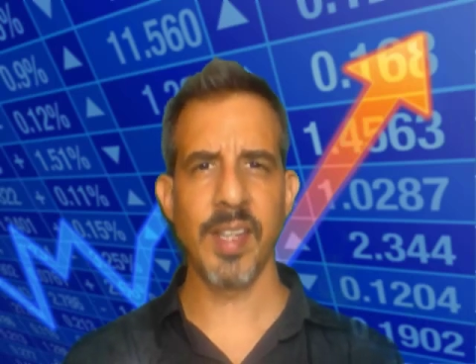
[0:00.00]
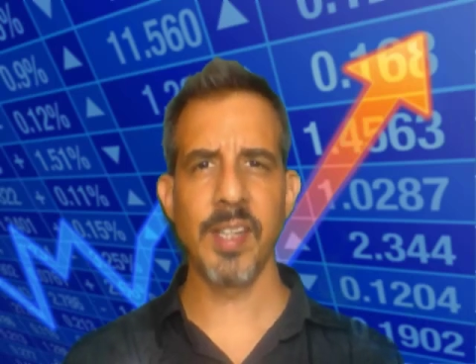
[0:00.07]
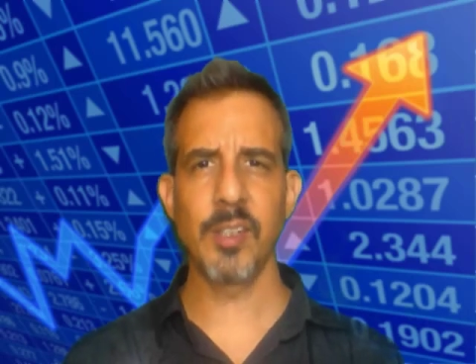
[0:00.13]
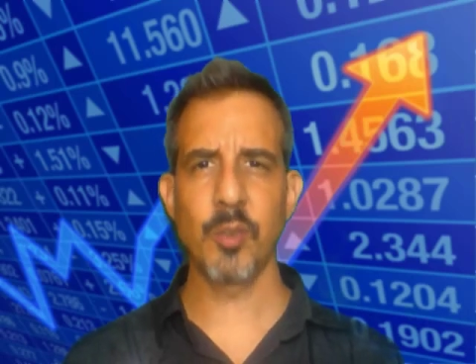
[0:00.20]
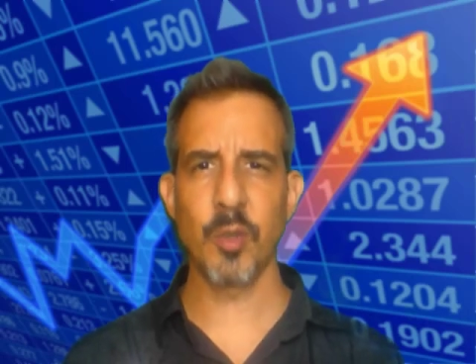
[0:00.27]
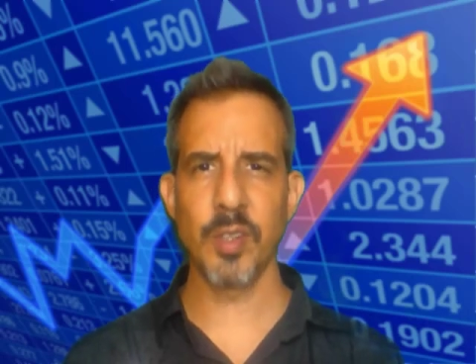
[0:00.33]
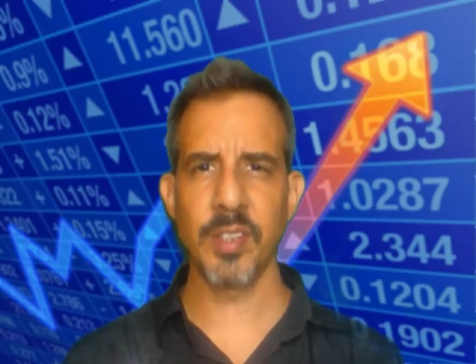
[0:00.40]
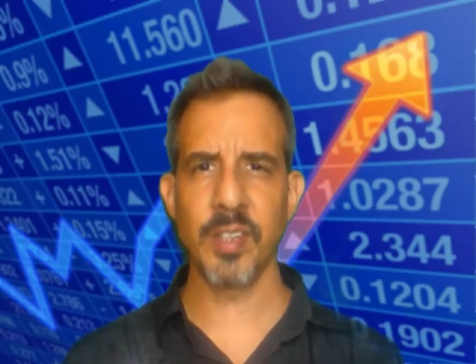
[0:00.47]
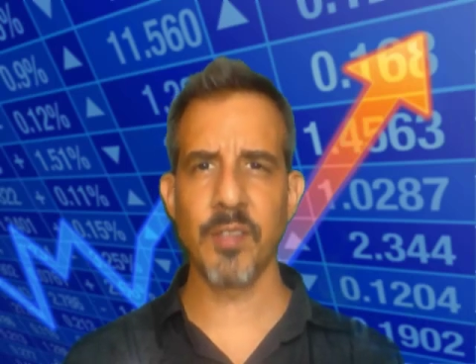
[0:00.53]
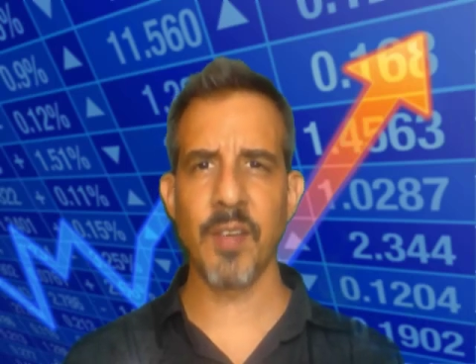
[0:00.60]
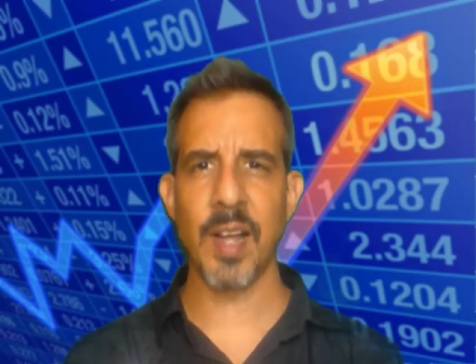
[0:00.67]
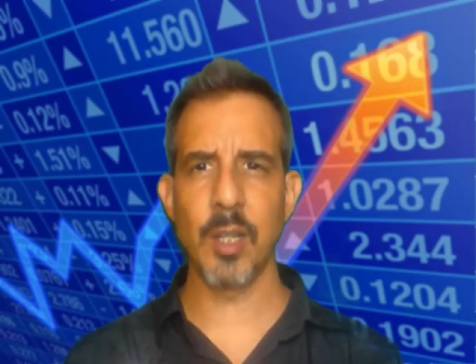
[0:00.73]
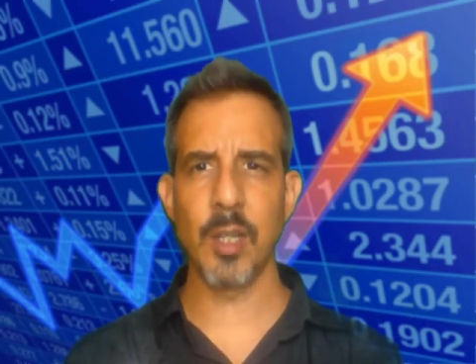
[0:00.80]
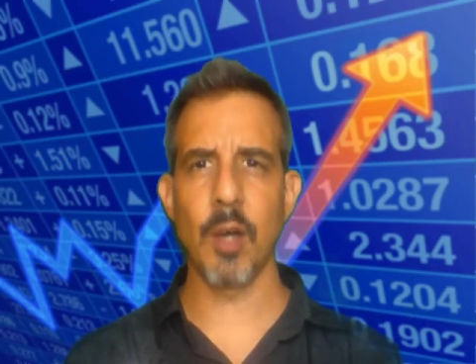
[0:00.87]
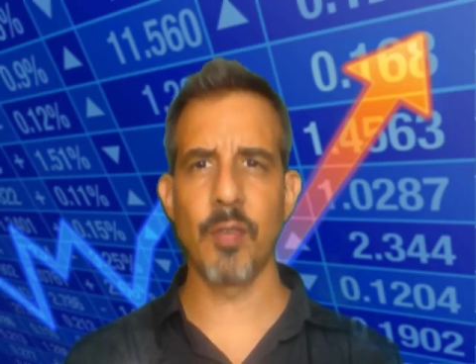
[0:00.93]
intrinsic
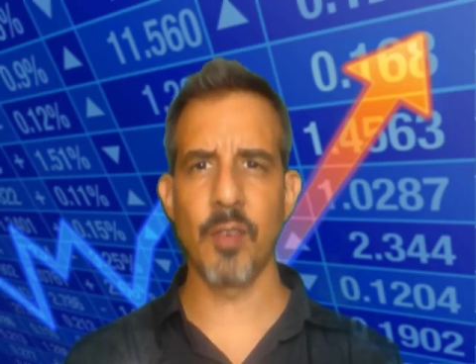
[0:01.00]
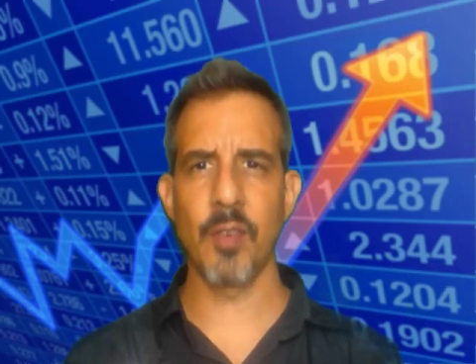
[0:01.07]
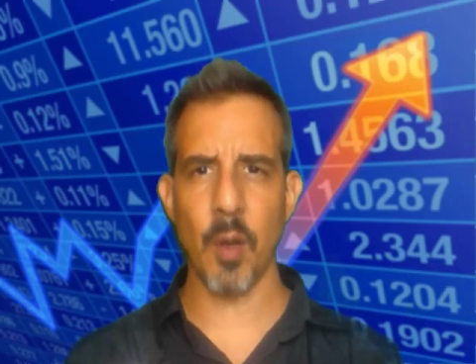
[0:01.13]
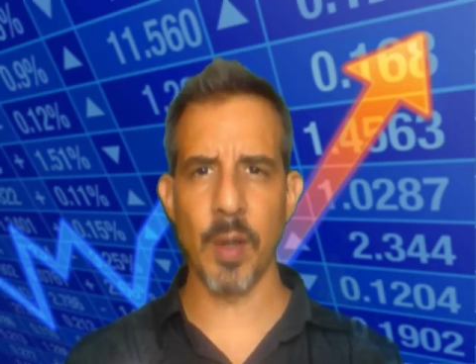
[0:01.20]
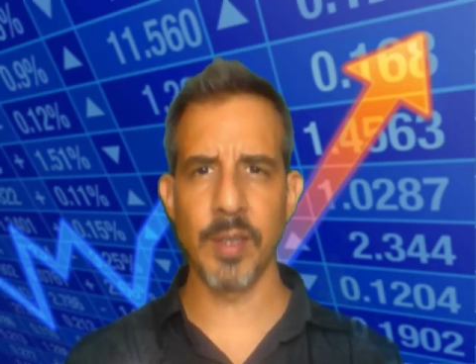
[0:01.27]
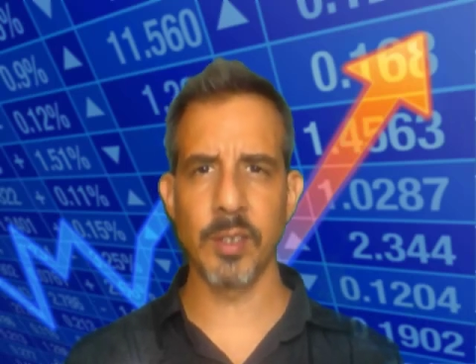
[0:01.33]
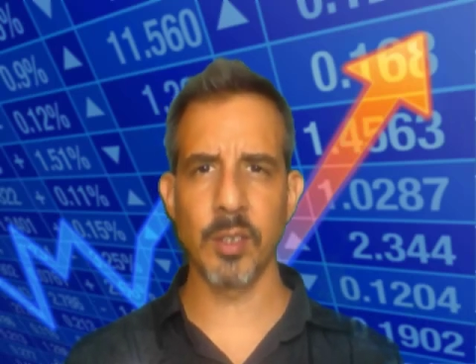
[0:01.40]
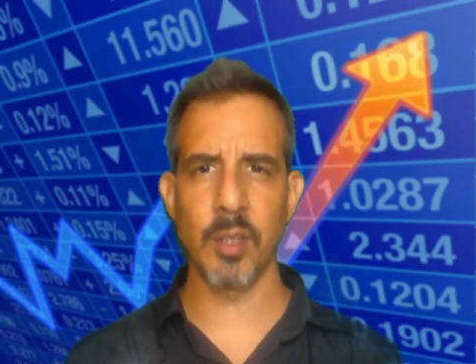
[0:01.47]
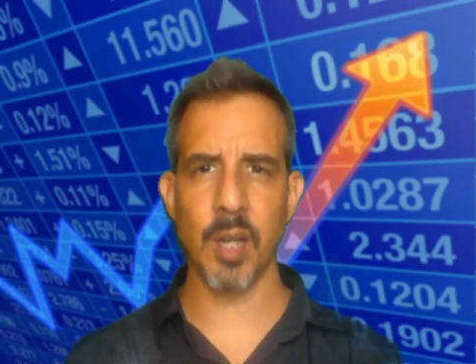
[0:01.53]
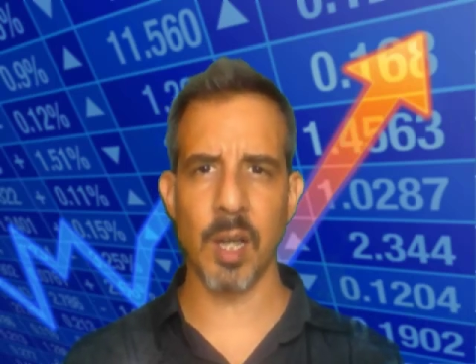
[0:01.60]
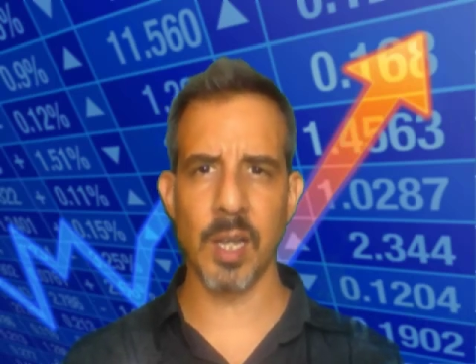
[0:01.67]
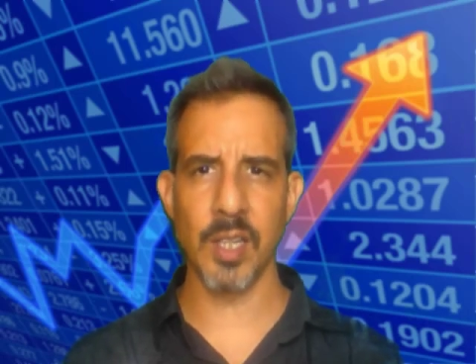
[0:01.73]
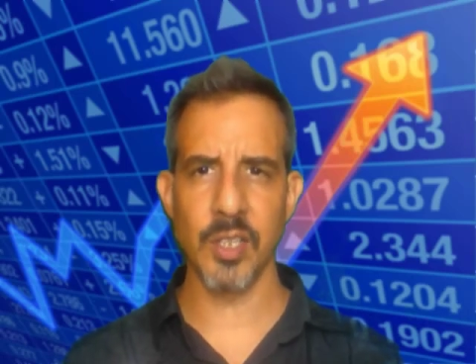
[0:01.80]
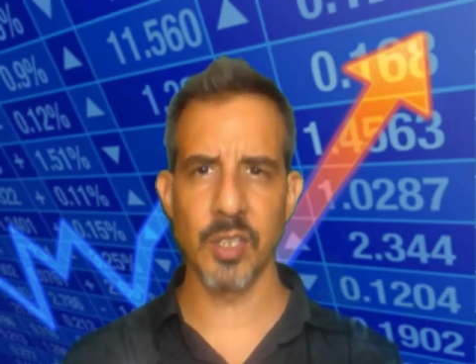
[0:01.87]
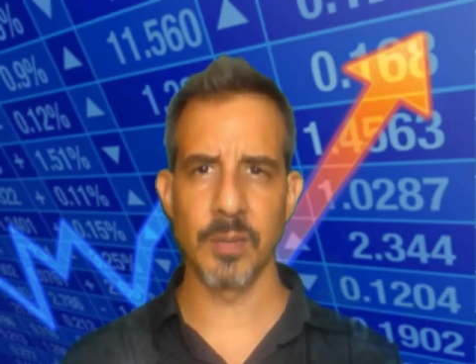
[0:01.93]
value of going to
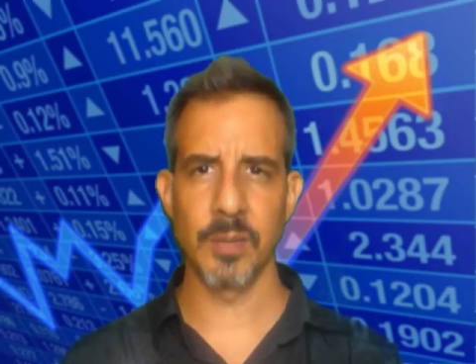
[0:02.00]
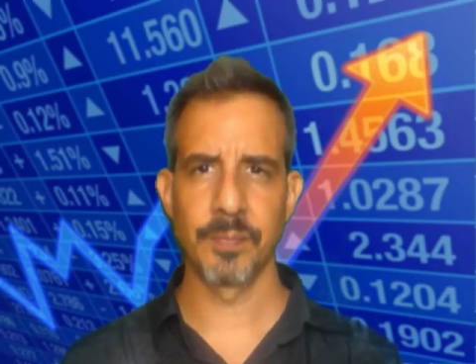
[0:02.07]
college?